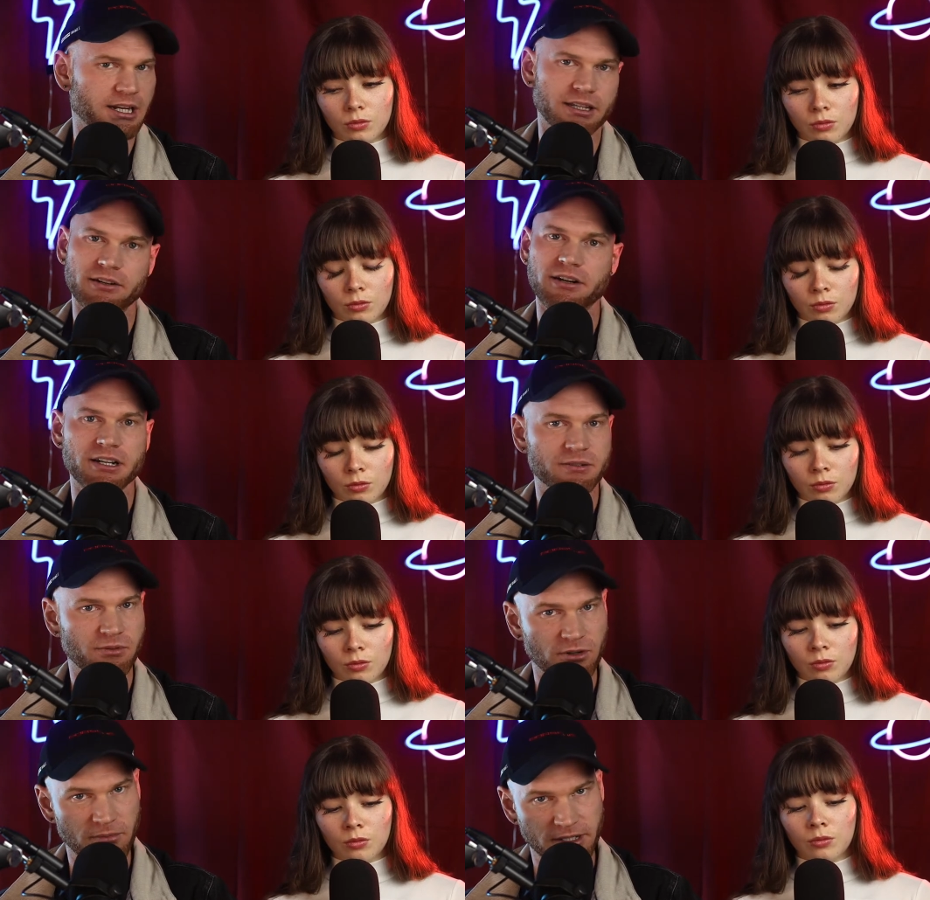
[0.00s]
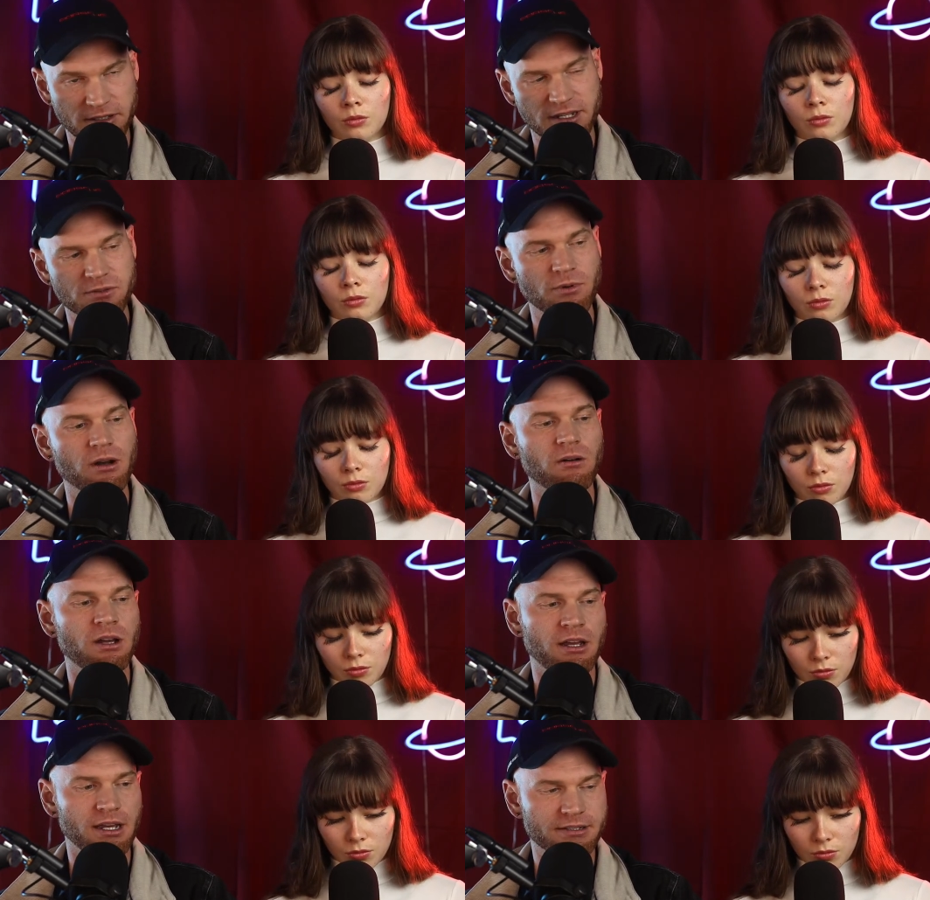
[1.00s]
Speaker 1: in there and explore a bit as well.
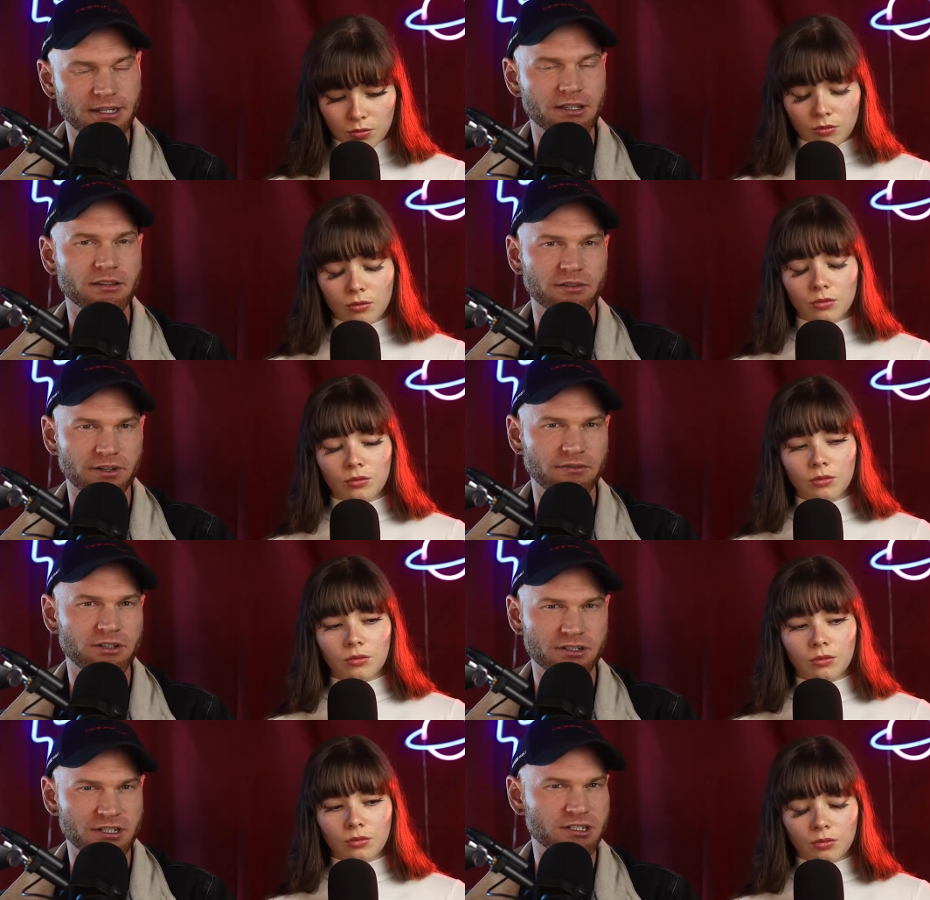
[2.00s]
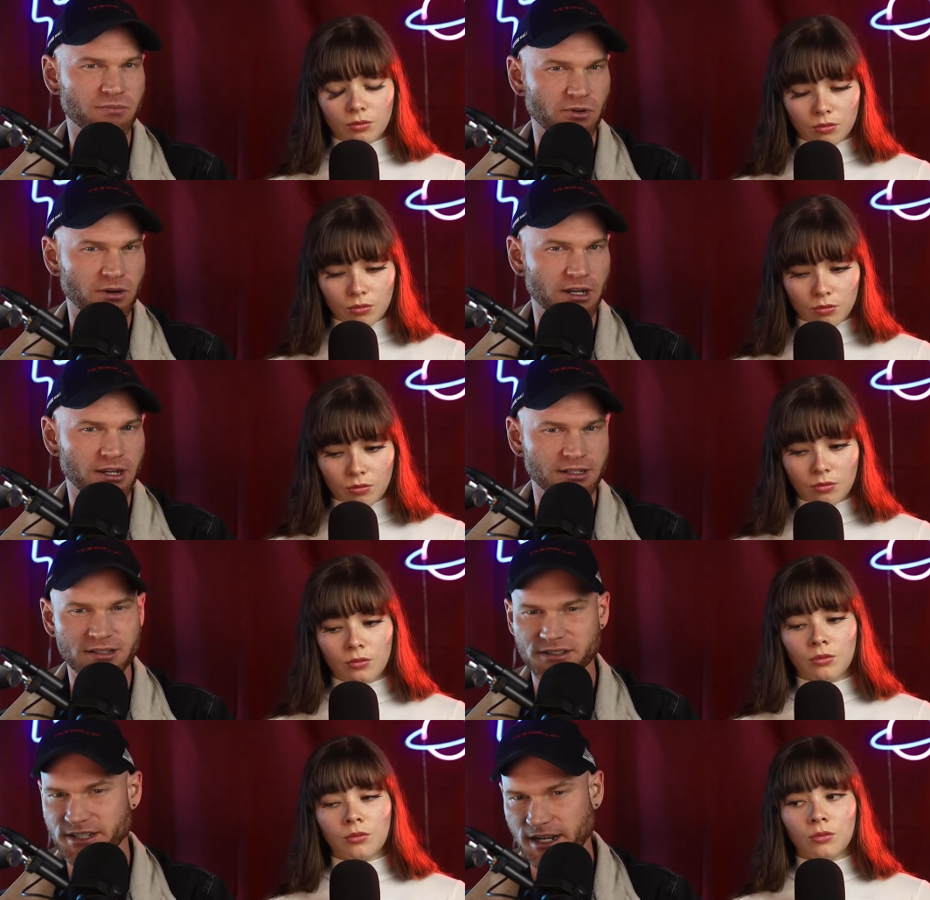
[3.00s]
It's like the three of you just exploring and
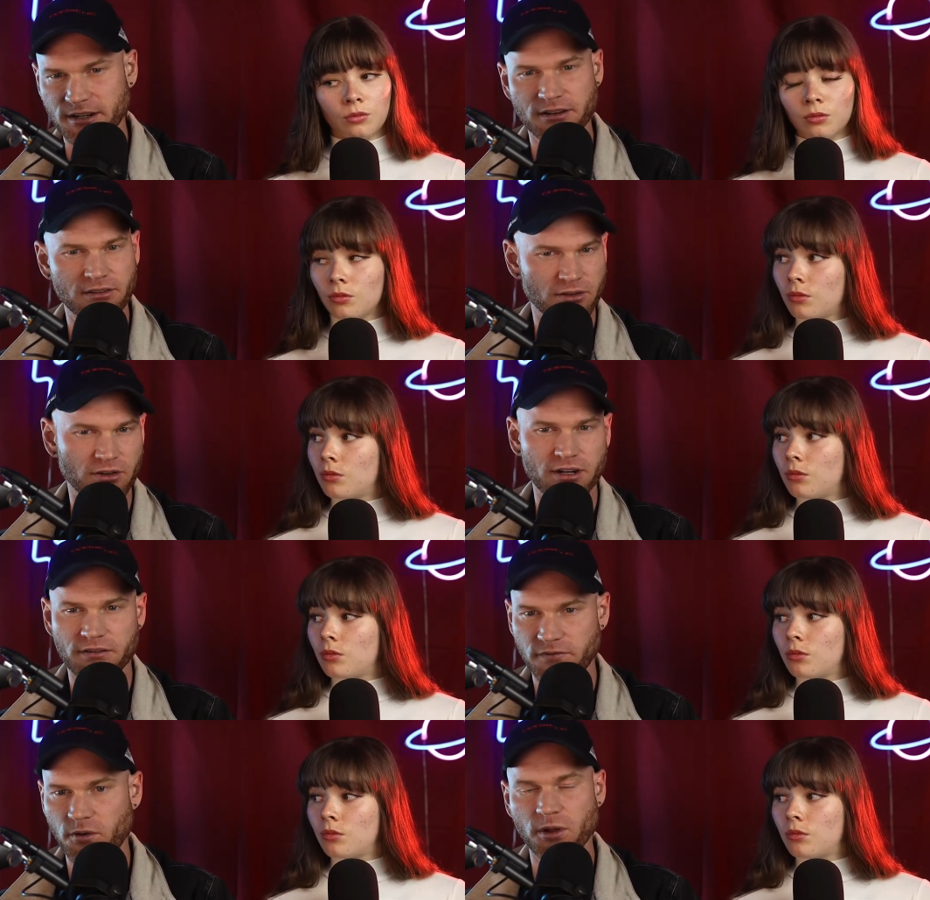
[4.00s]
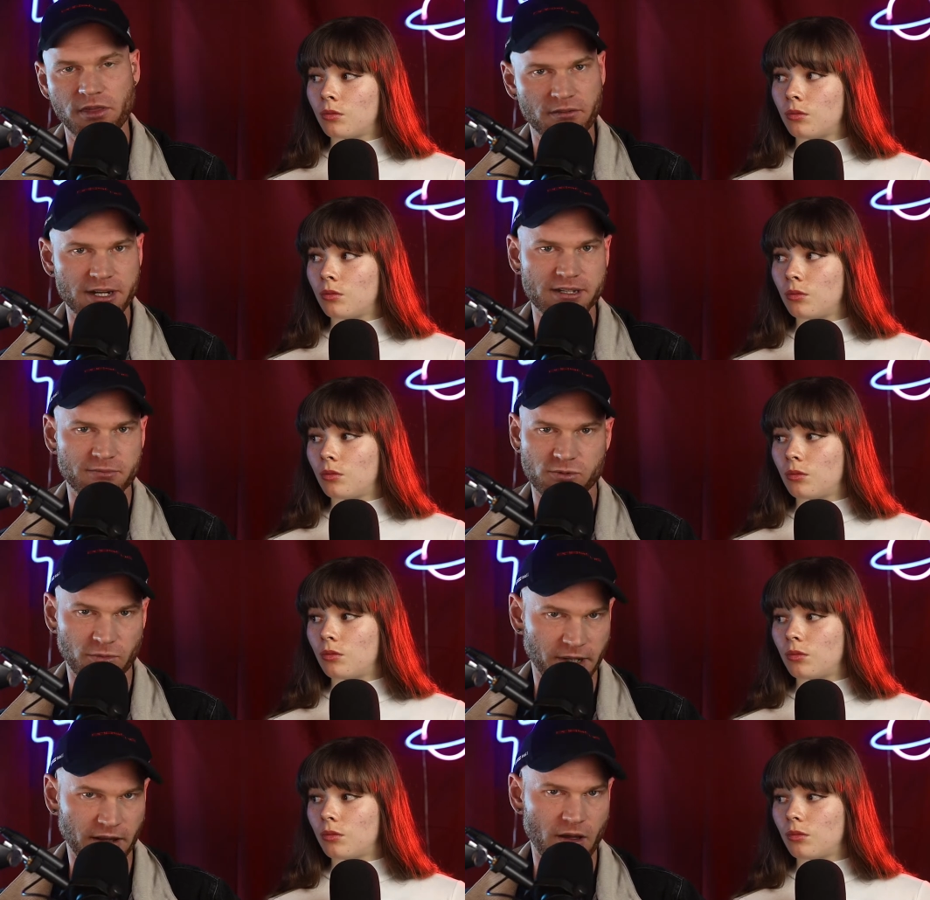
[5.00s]
then the second, third and fourth threesomes
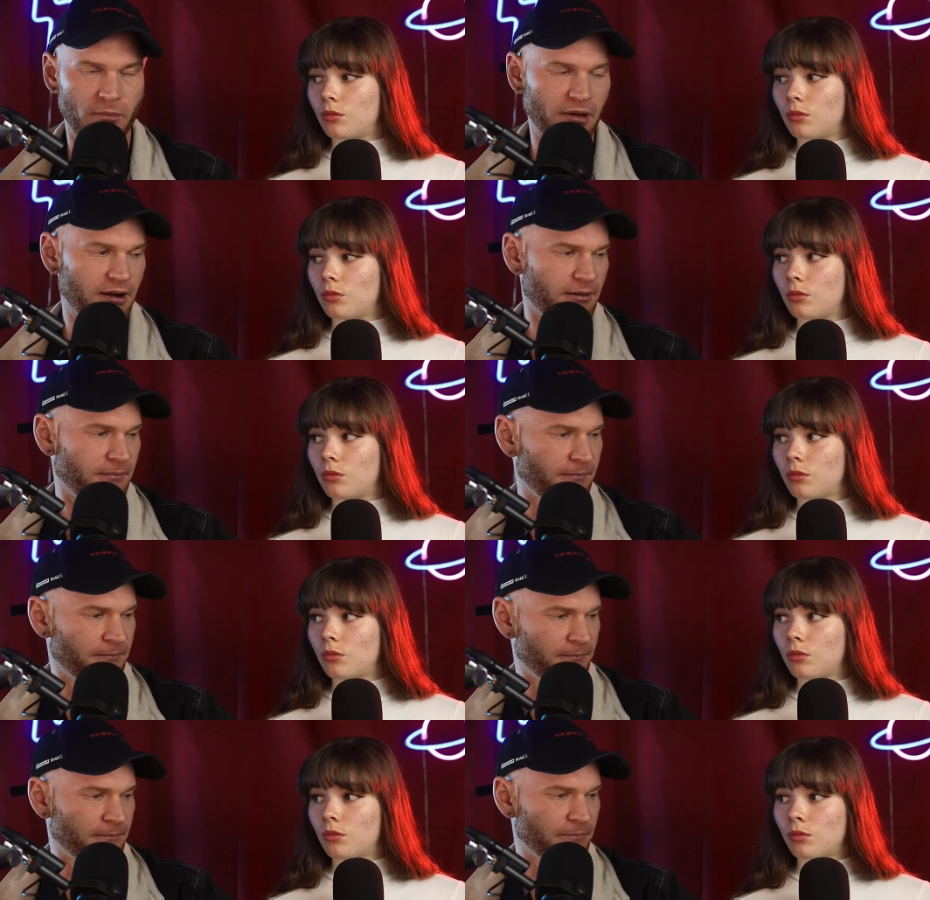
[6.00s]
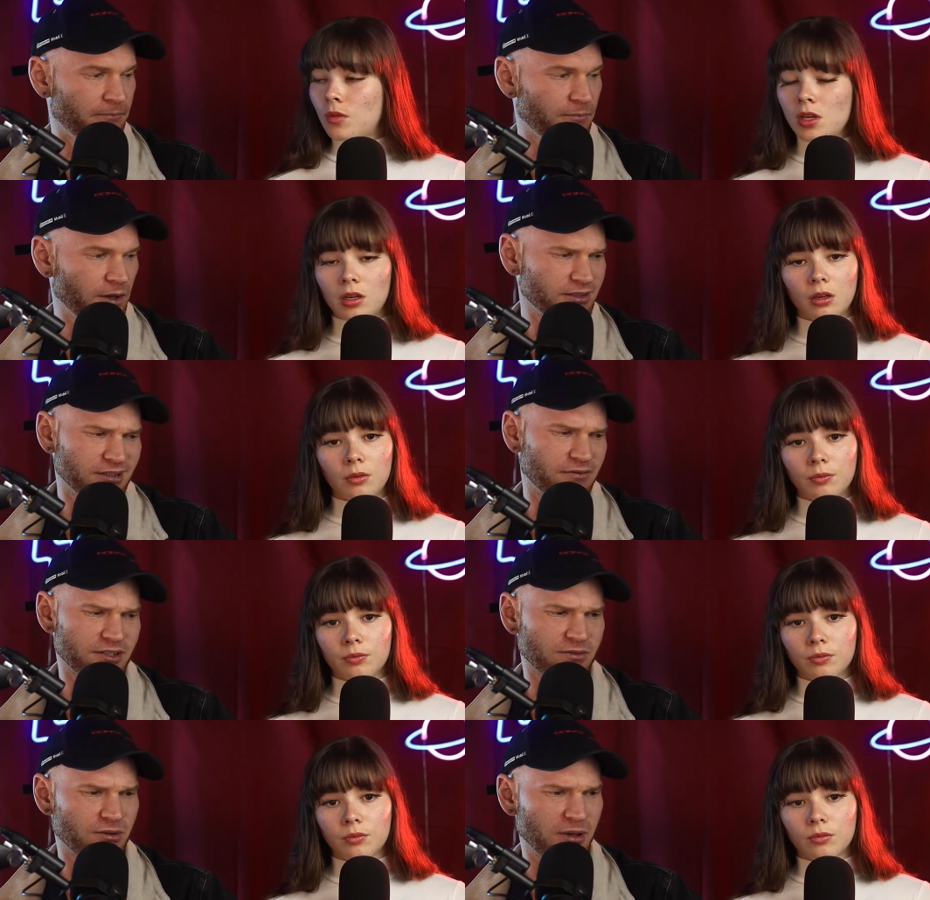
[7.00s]
will be a lot better. Yeah. Not that the
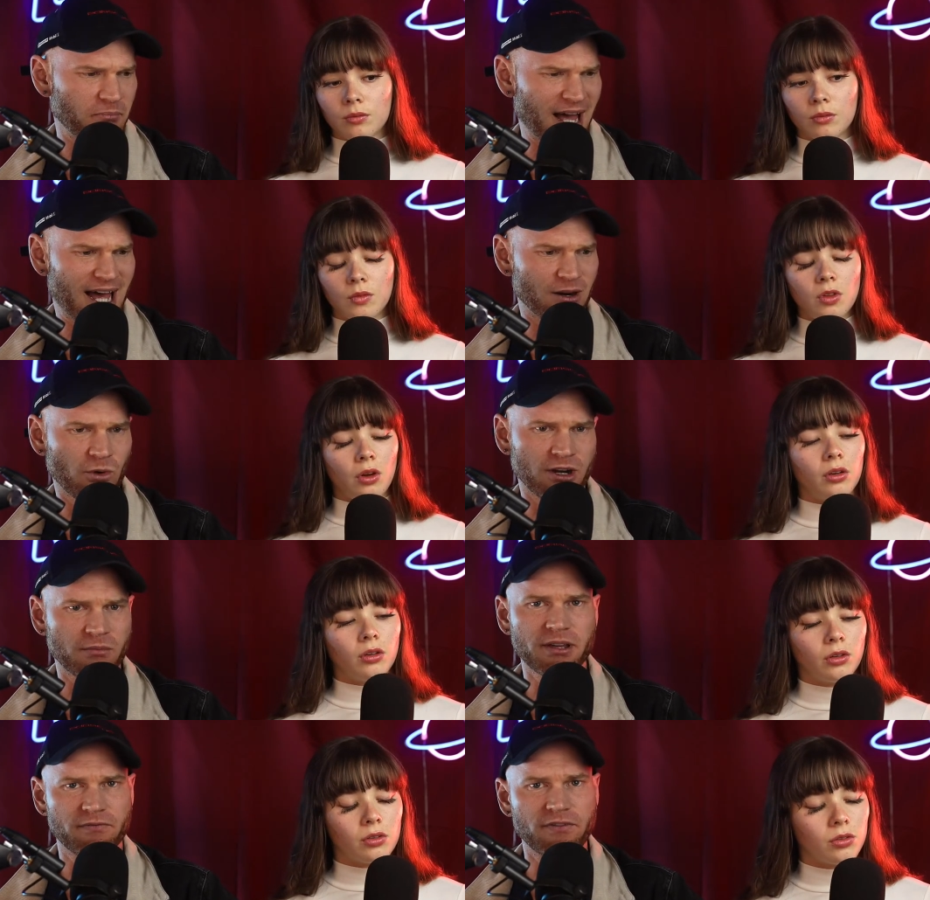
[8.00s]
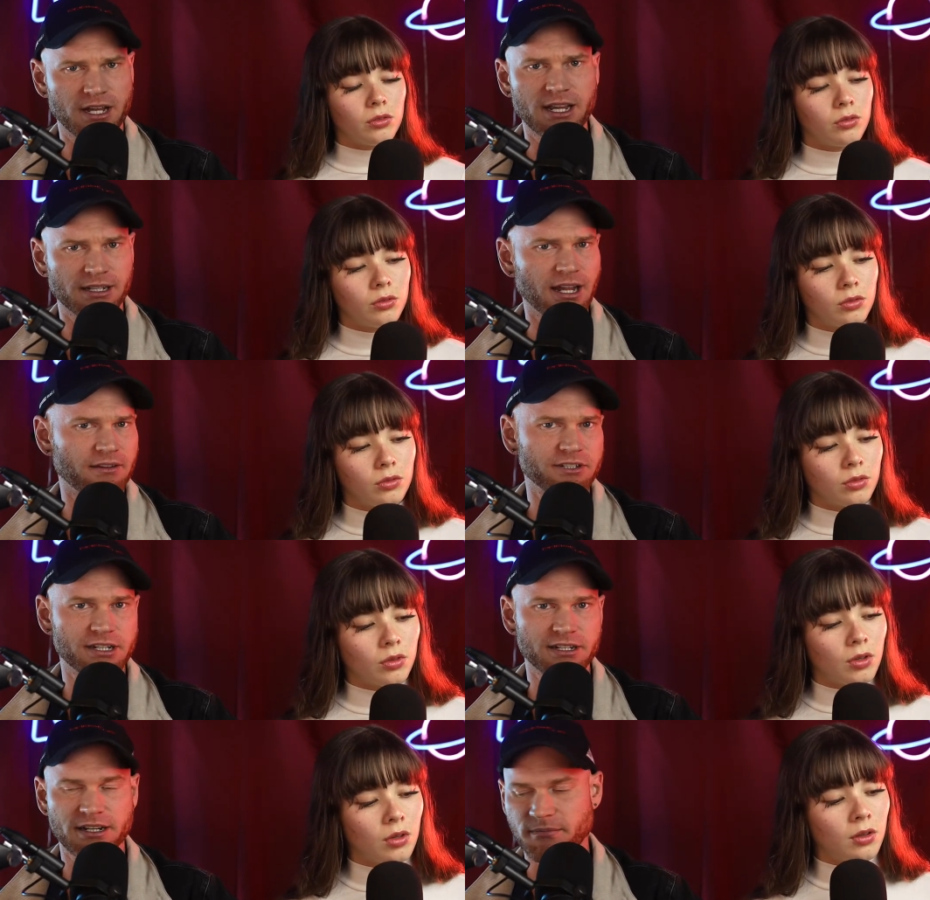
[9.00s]
first one will be bad. It no, won't be fucking life changing and